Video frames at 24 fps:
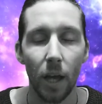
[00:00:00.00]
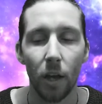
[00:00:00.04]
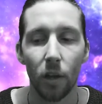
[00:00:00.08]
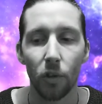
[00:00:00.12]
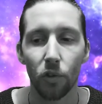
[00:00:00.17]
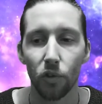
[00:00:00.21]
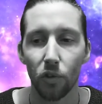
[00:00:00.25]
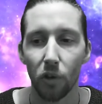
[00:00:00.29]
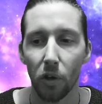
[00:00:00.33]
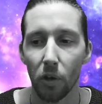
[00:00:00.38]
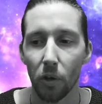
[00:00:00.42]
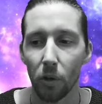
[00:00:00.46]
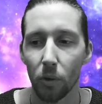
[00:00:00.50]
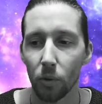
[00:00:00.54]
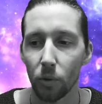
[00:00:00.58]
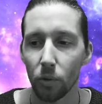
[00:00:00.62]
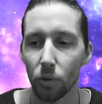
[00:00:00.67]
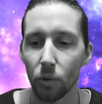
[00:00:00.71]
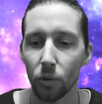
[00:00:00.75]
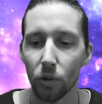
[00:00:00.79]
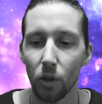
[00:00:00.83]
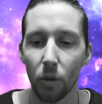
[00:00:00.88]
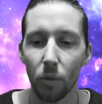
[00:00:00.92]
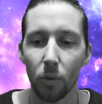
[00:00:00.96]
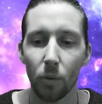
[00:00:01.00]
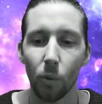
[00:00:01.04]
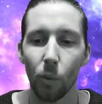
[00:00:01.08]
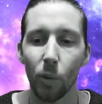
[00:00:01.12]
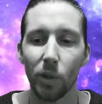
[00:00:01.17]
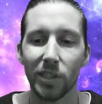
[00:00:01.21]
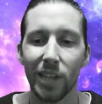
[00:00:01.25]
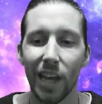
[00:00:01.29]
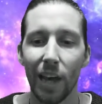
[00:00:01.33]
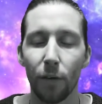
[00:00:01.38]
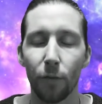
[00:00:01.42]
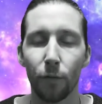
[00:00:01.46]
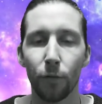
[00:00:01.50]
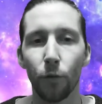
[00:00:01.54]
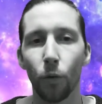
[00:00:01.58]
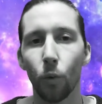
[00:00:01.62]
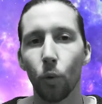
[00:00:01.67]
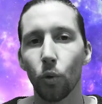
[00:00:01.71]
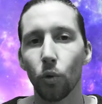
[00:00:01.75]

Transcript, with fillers: So you don't always have full